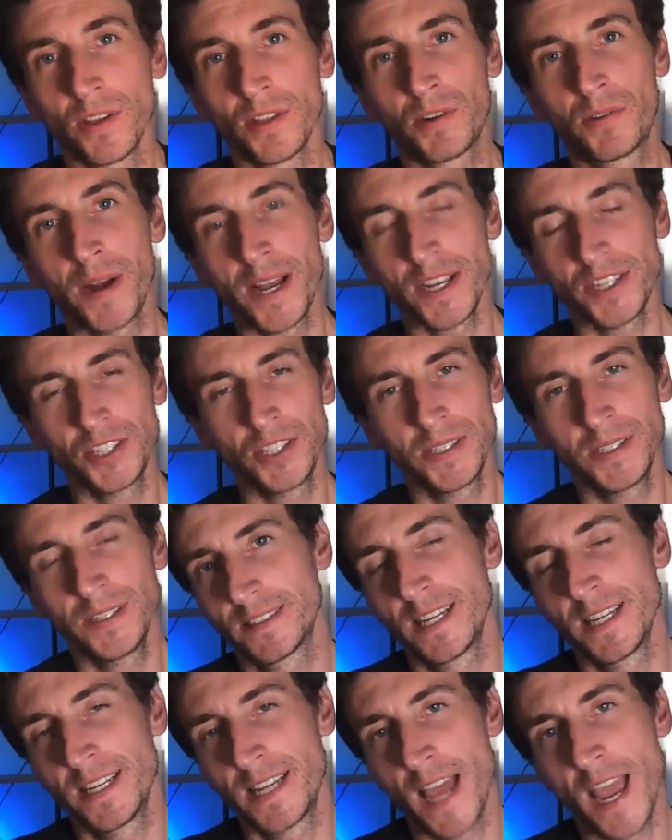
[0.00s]
the
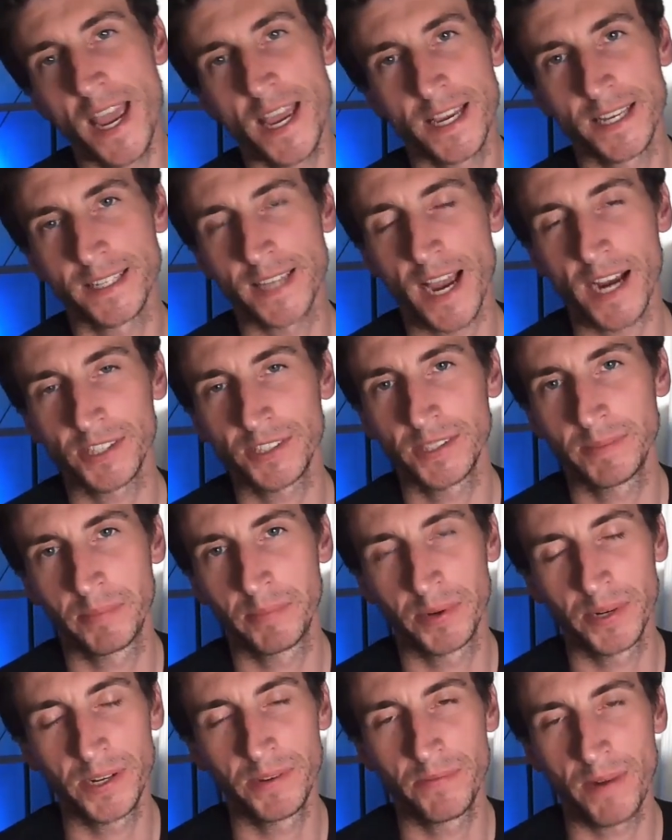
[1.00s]
question today is
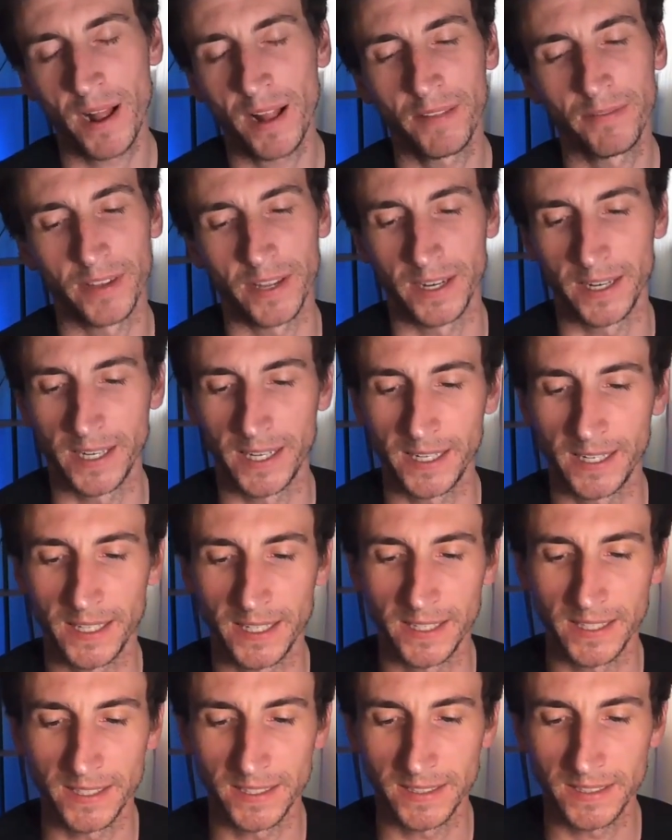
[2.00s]
actually pretty relevant.
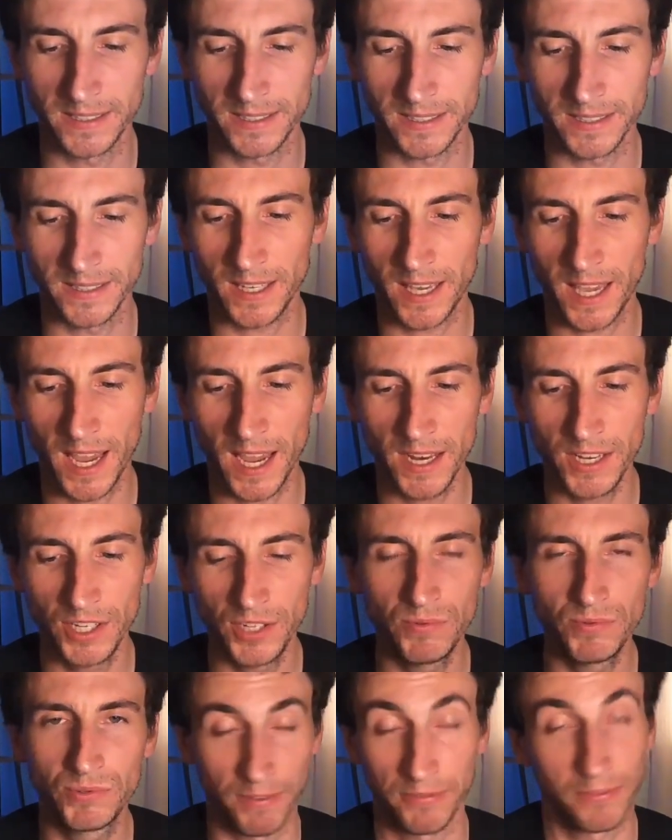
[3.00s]
It is
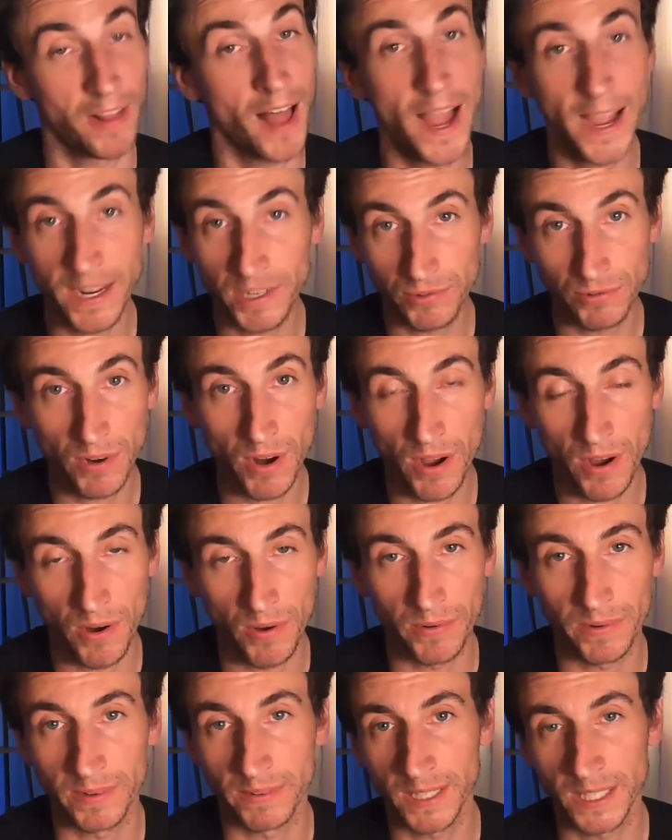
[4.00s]
Can you fly a
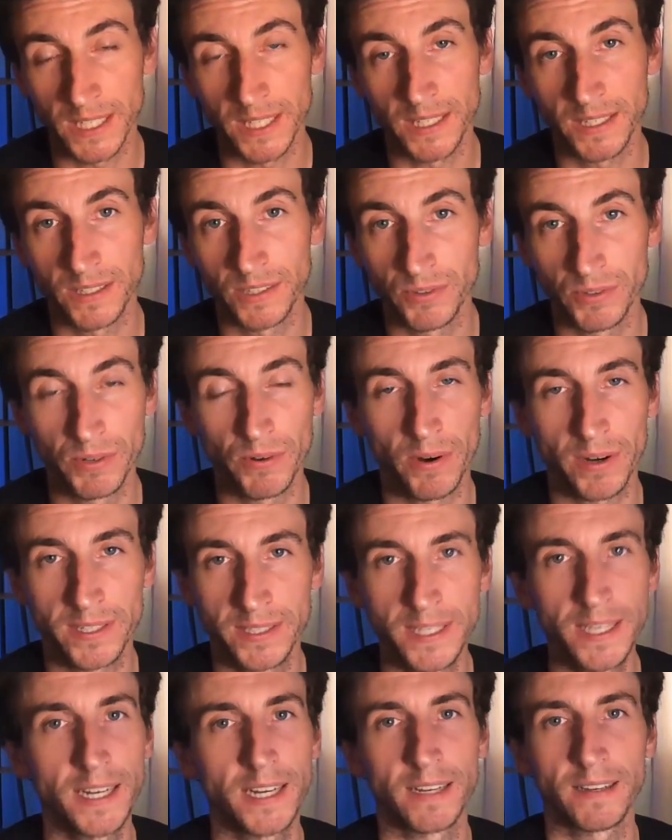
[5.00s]
drone in New
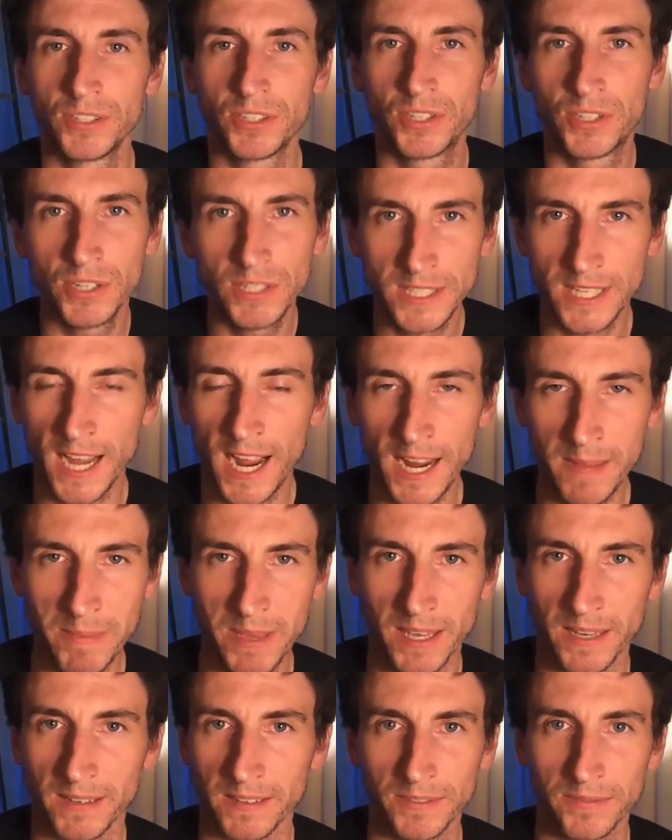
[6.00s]
York City? Good
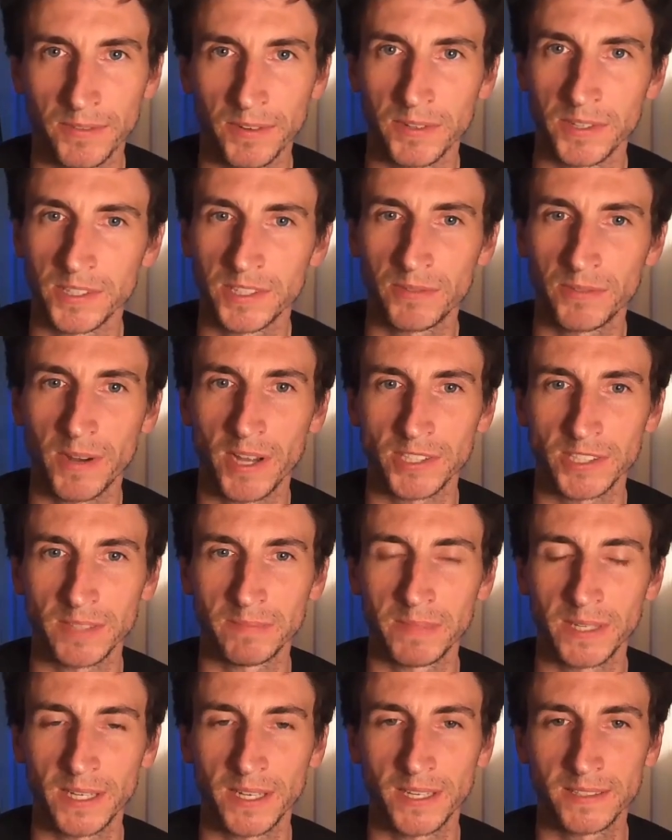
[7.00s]
timing for this
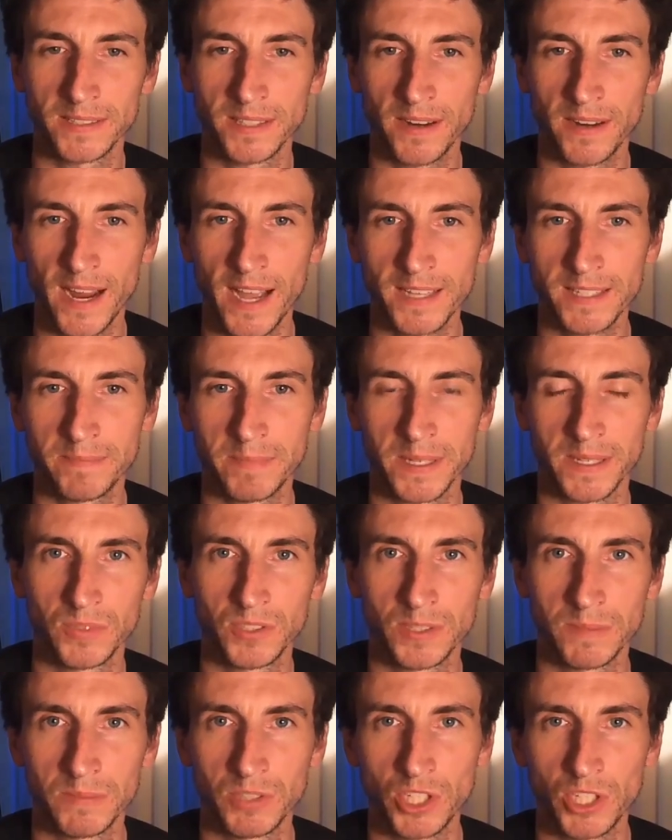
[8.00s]
question because there has
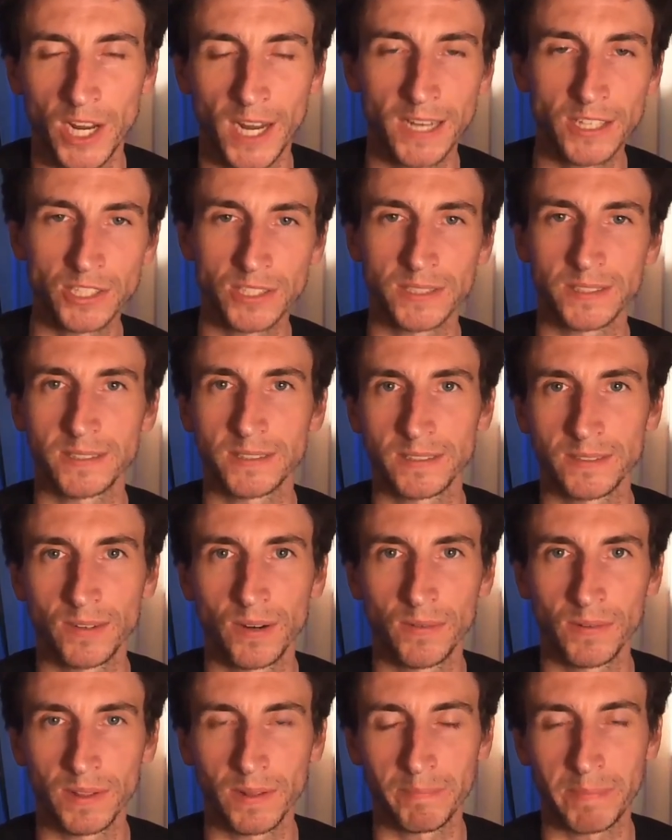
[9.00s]
been some
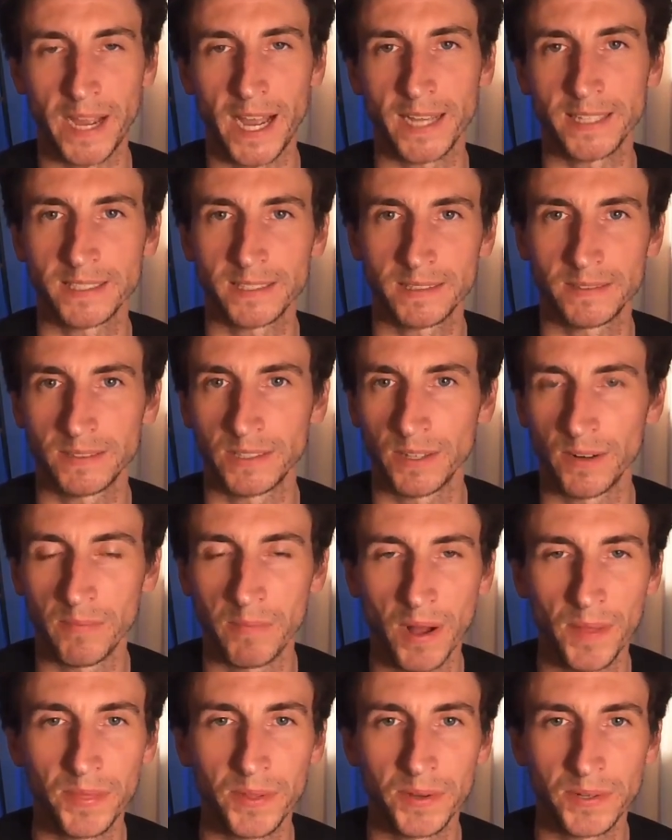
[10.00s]
changes over the past you
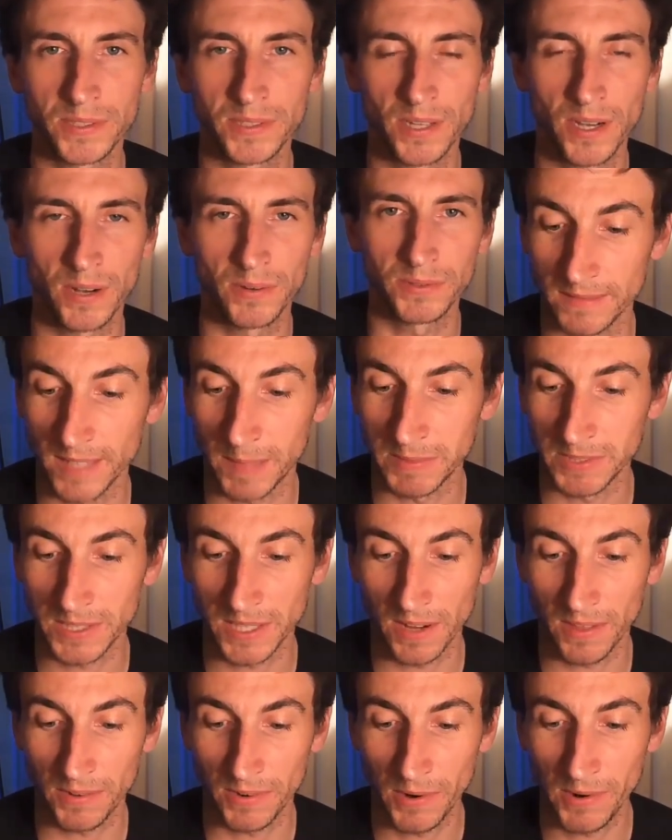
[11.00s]
know month or so. I'm
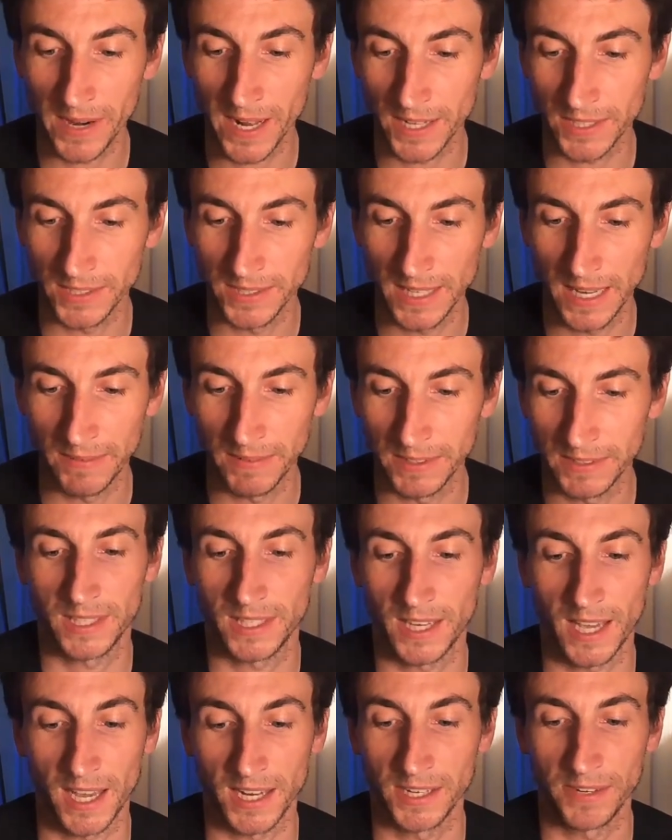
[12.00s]
just going to throw it at you,
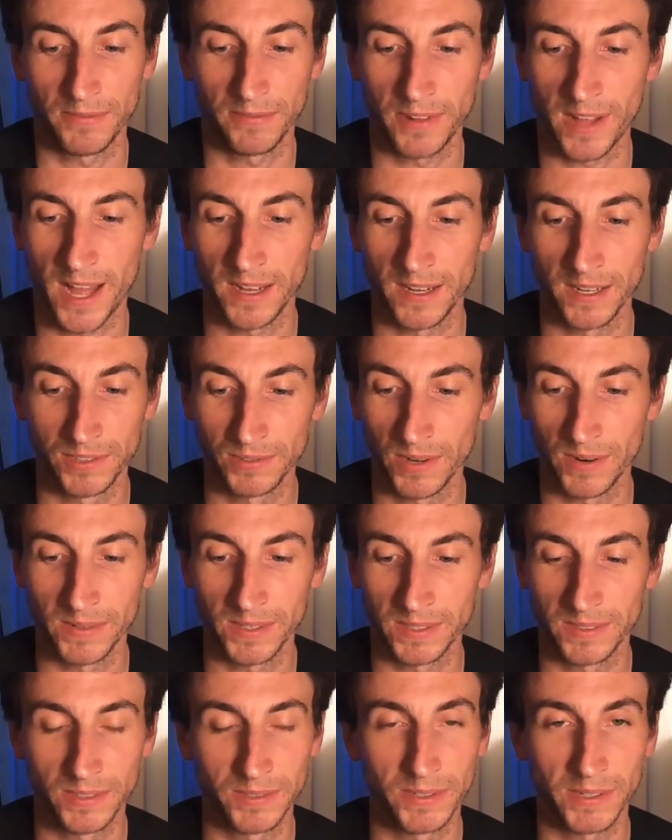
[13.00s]
David. Can you fly a
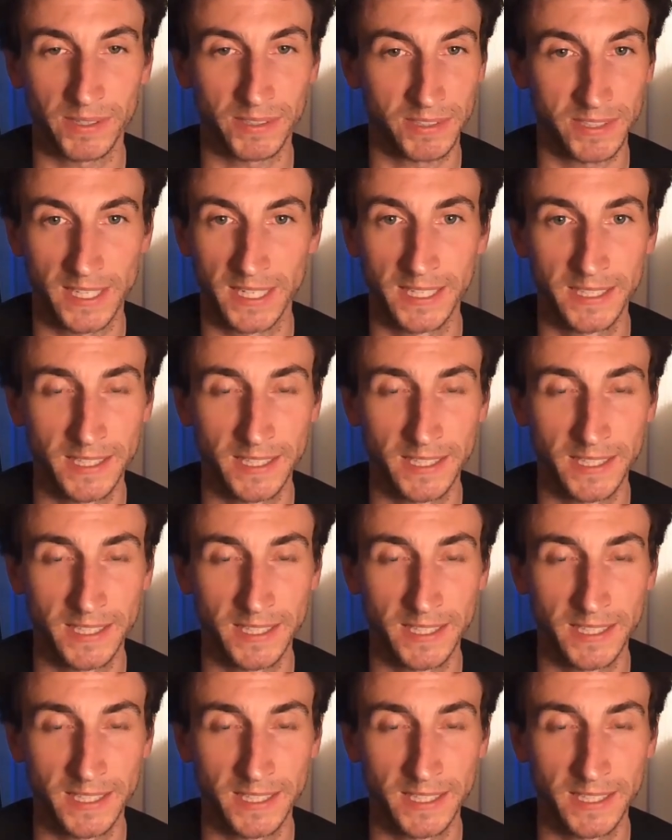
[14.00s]
drone in New York City